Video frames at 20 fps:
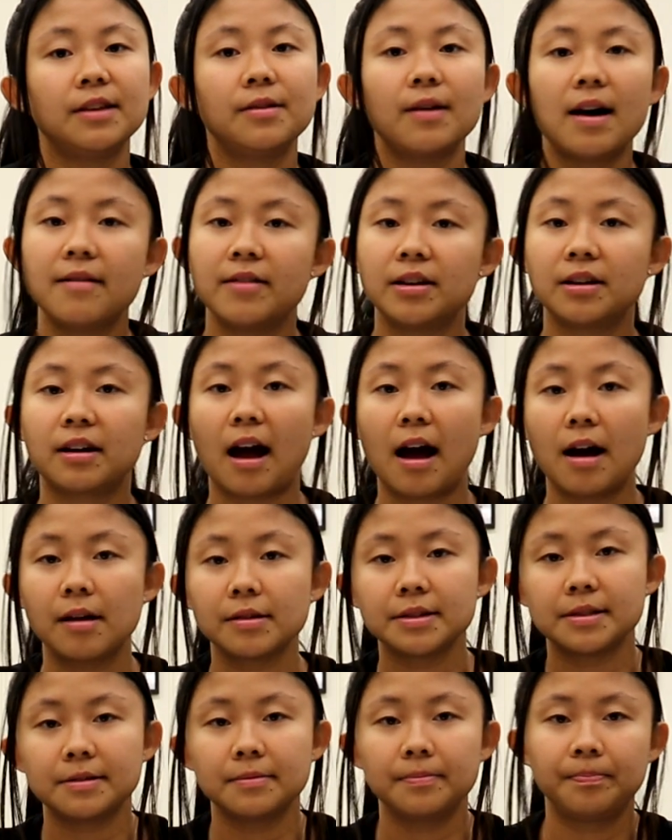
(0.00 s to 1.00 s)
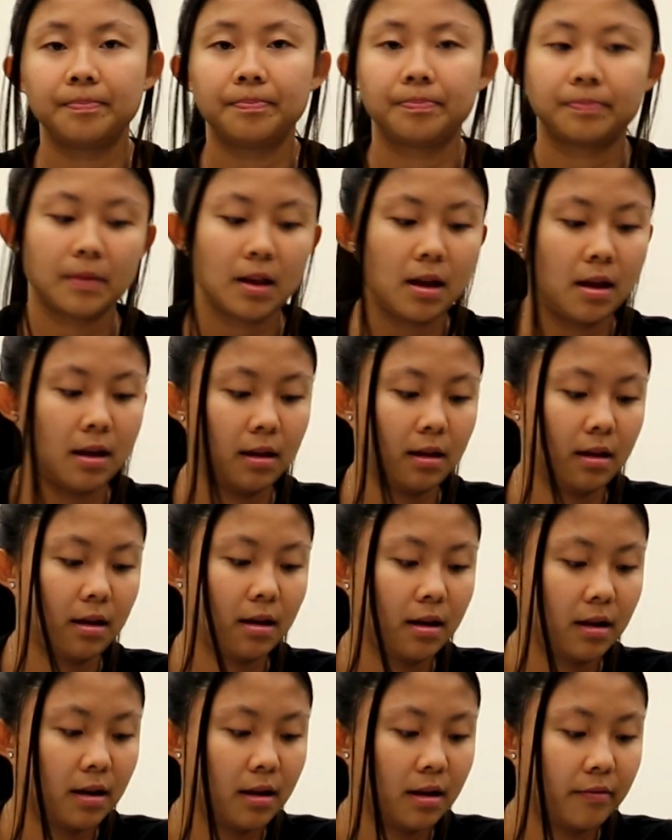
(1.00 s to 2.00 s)
that you have at your house.
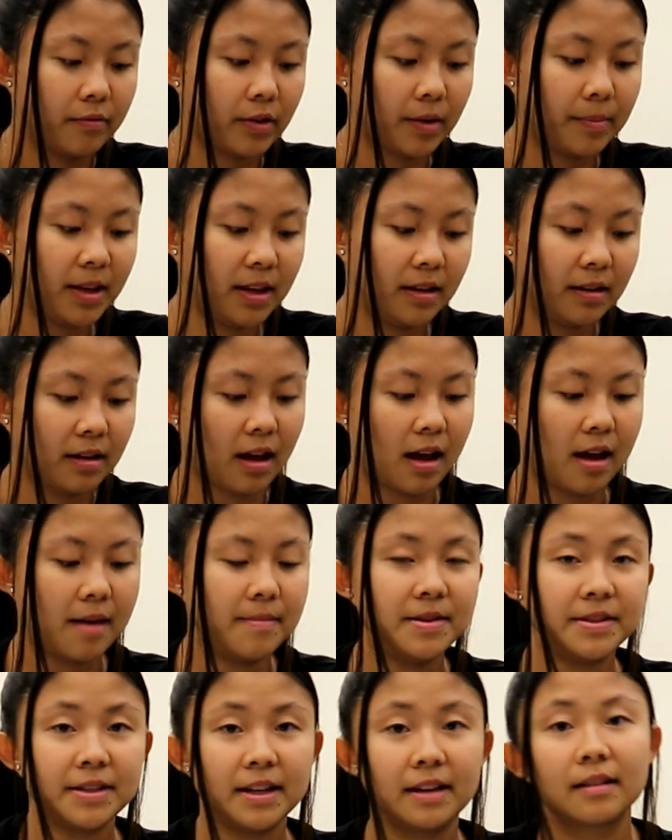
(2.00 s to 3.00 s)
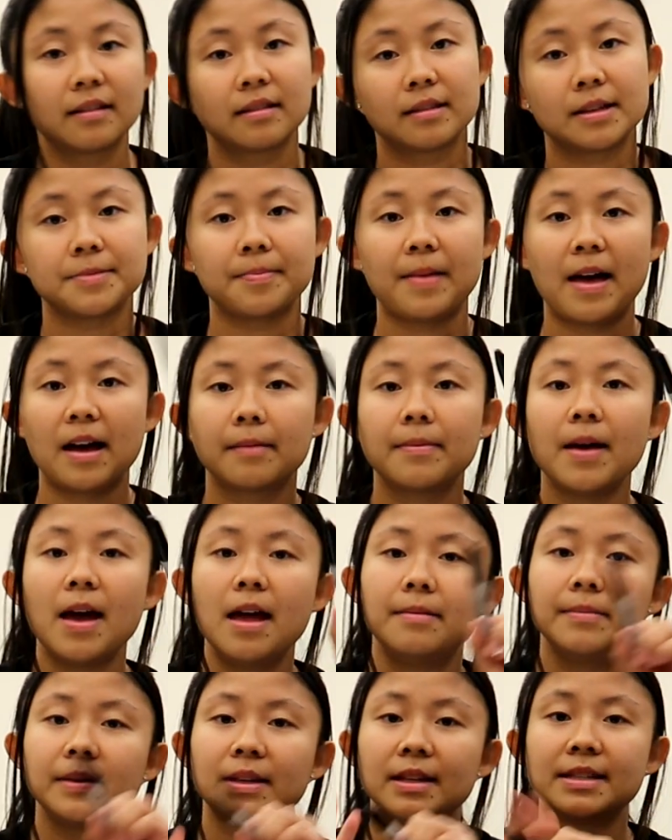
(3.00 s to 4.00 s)
For me, I'm using this black
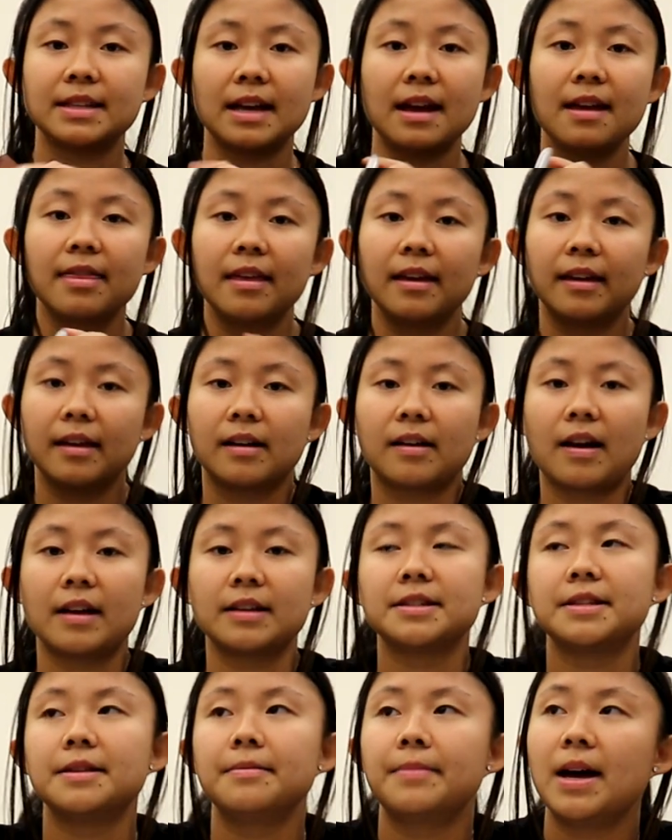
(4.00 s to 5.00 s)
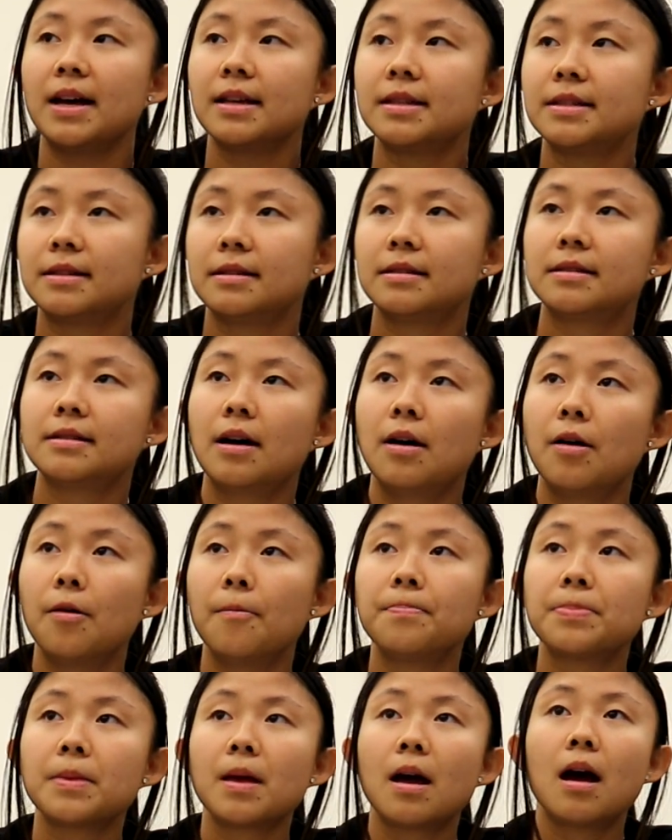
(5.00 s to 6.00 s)
pen because I think it writes the best.
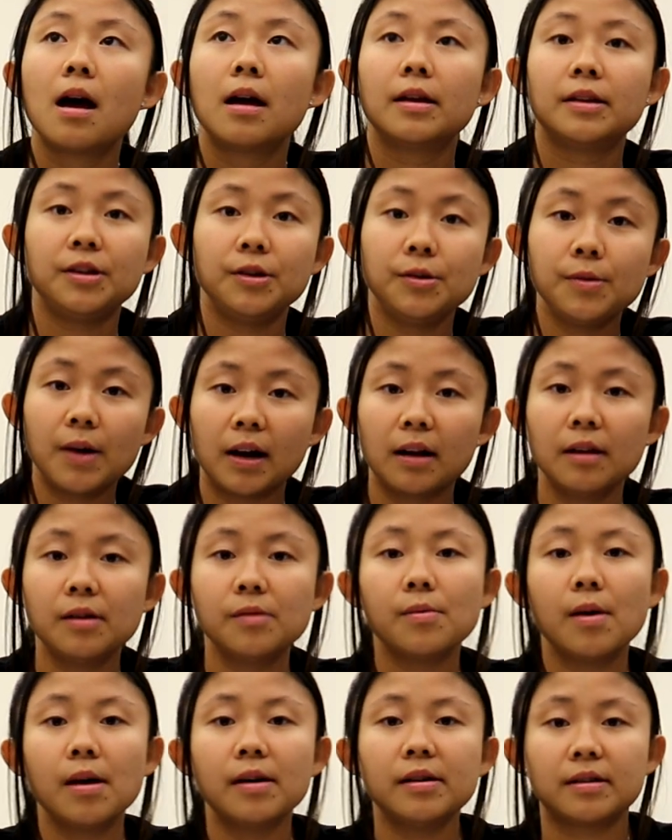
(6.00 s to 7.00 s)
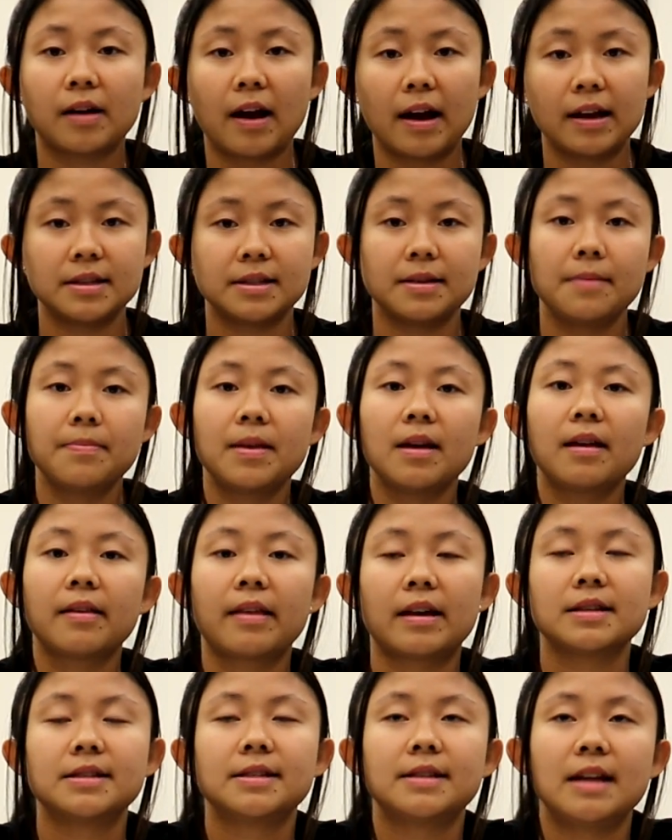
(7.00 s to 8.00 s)
So you are going to want to write something
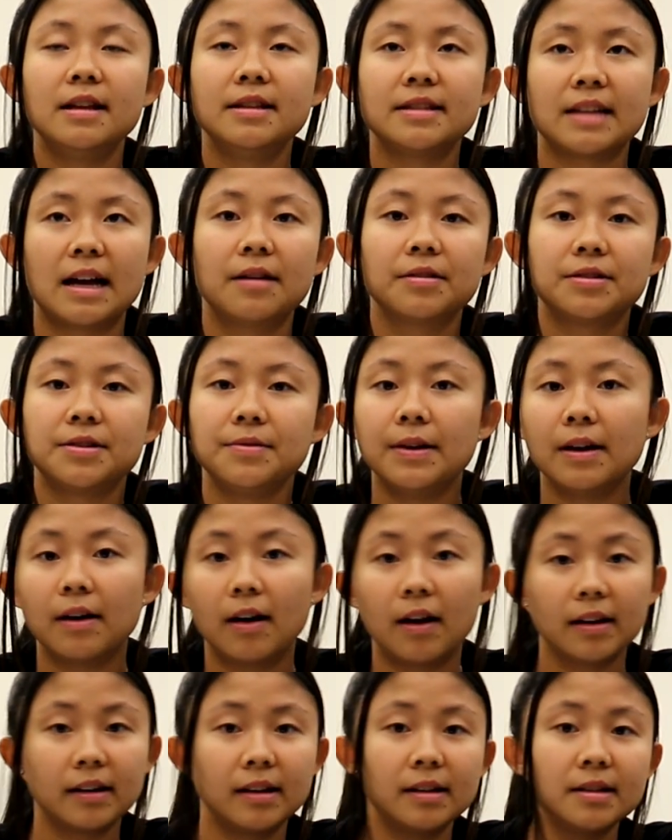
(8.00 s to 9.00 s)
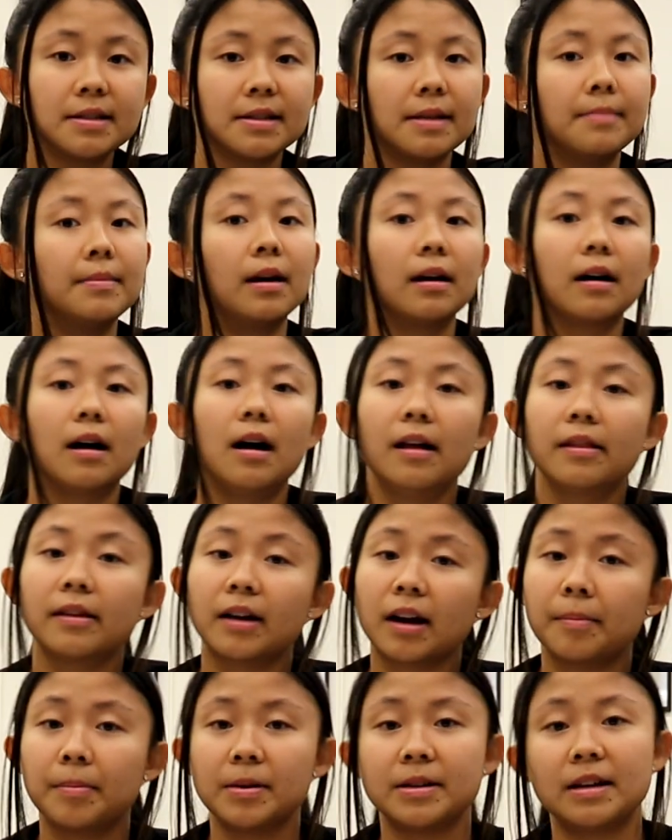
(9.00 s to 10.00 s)
that stands out to an audience among
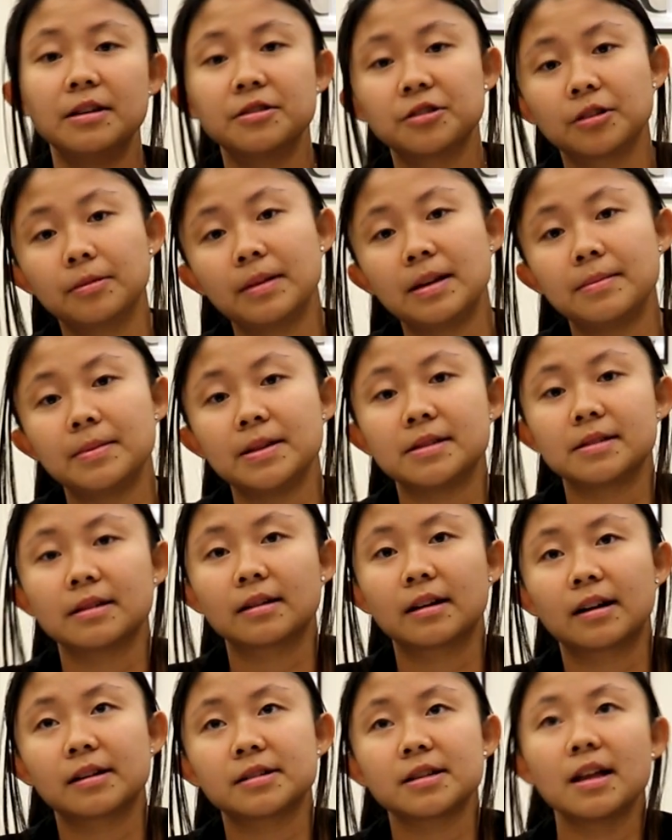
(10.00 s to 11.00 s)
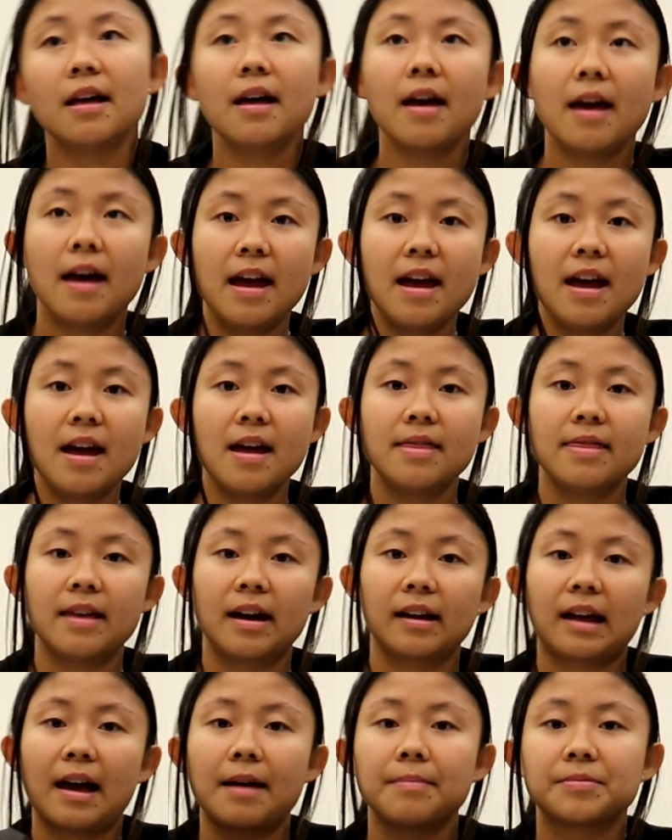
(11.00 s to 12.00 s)
other potential babysitters and
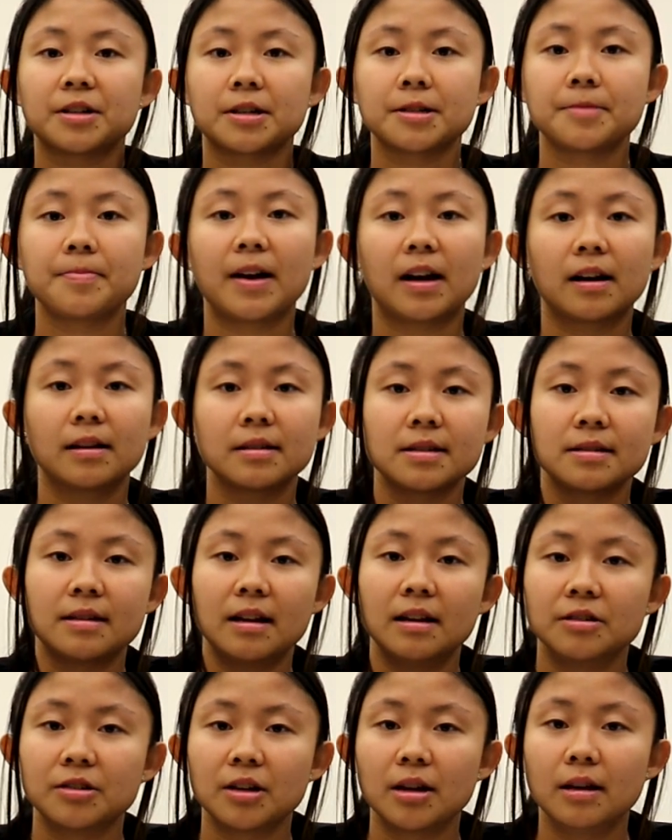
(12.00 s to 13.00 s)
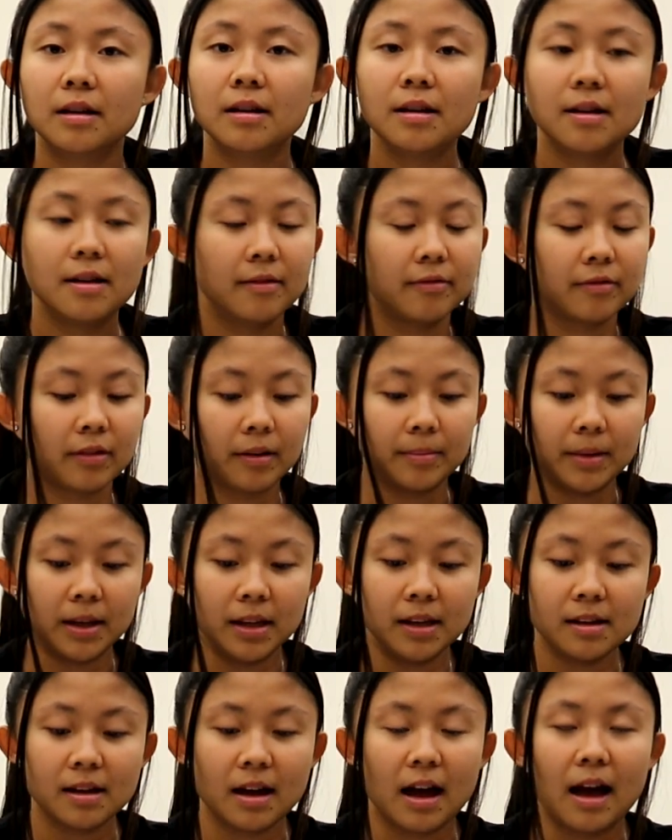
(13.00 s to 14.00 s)
that captures parents' attention. For
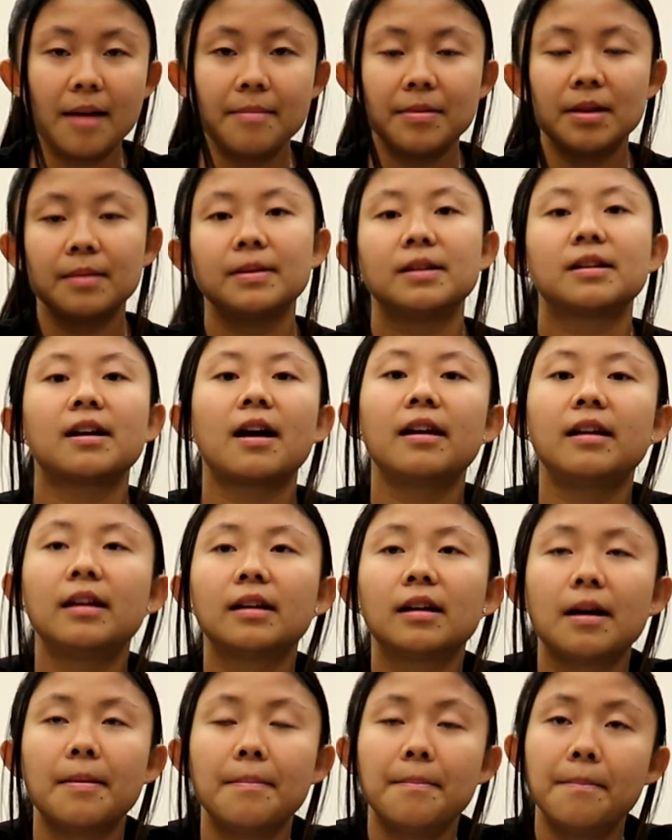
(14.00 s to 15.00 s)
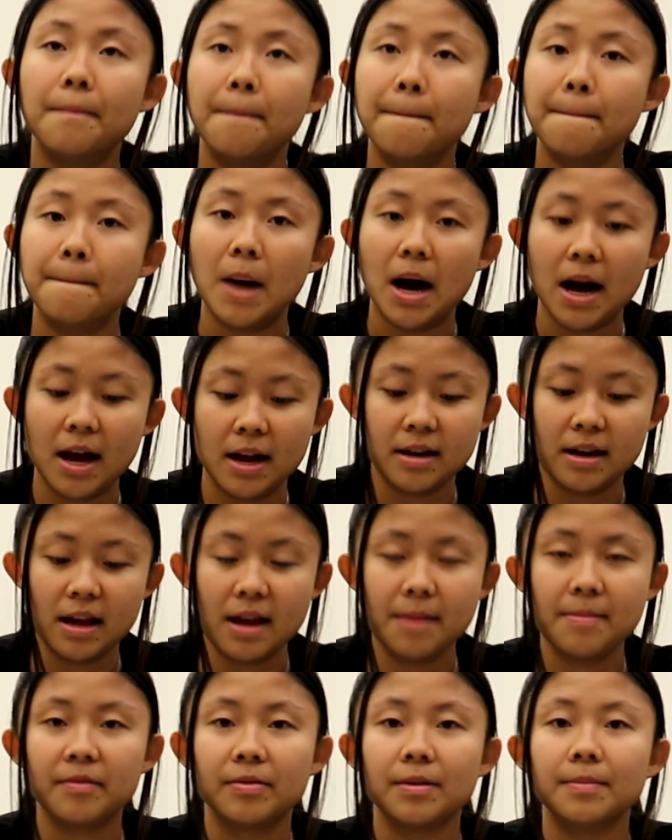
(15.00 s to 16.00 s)
me, I'm going to be writing my
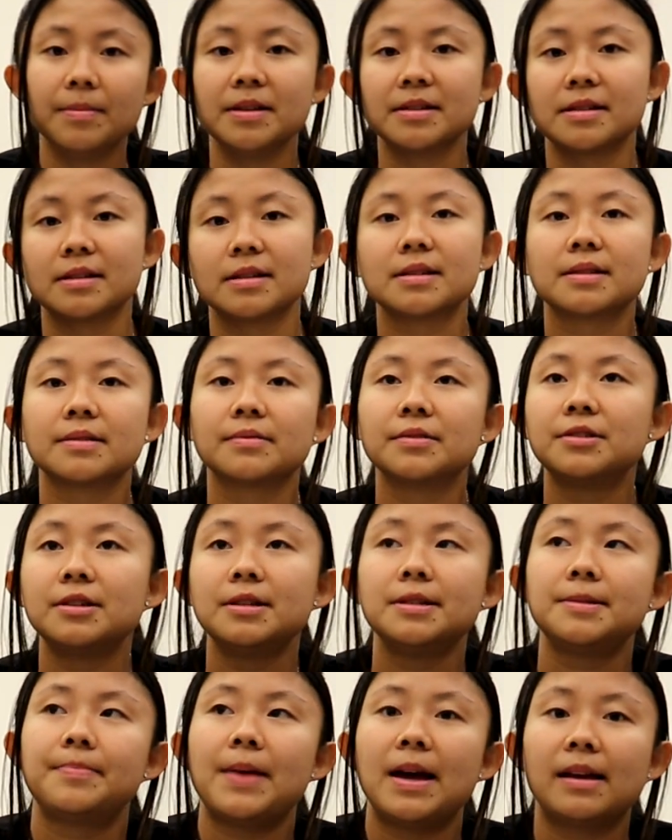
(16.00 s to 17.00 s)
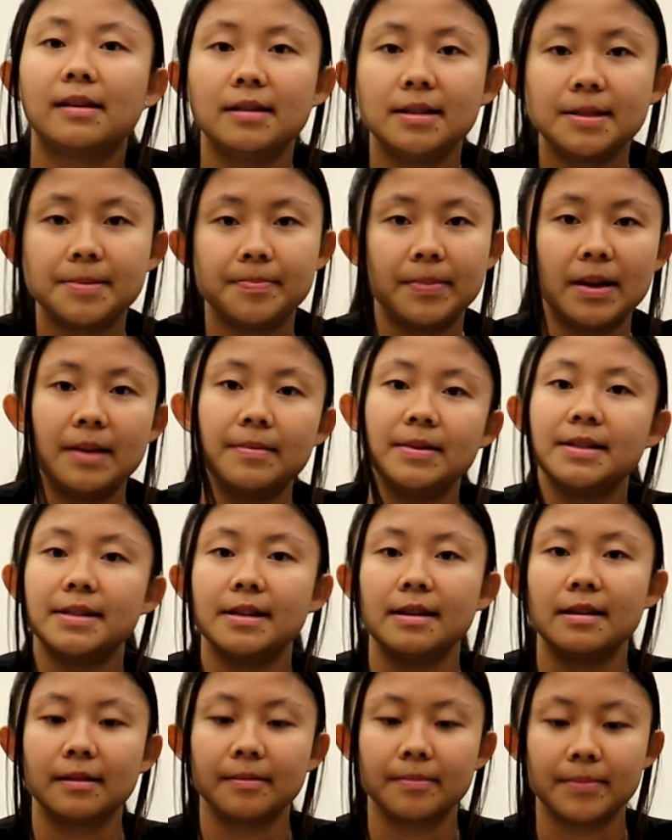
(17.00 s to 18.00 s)
name of the business, which is Becky's
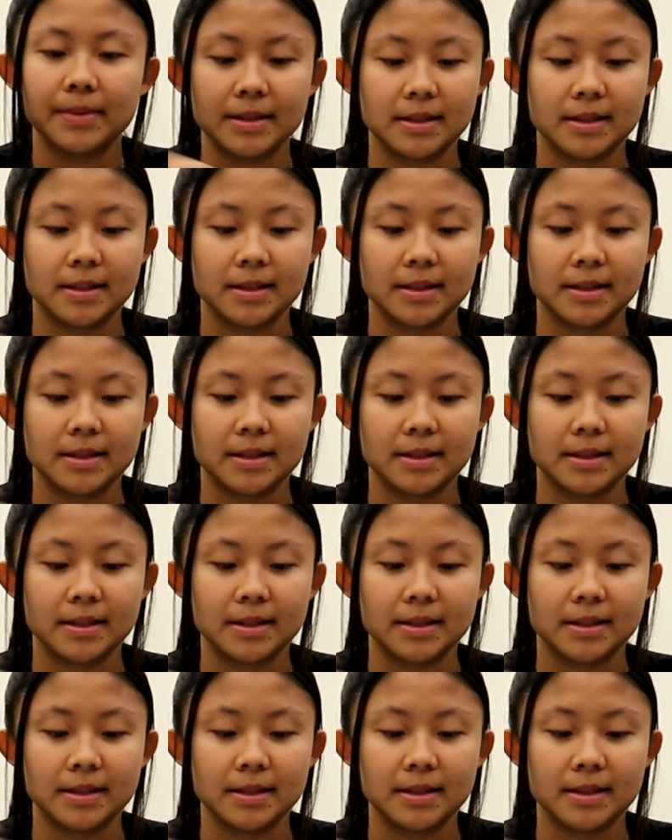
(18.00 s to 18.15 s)
Babysitting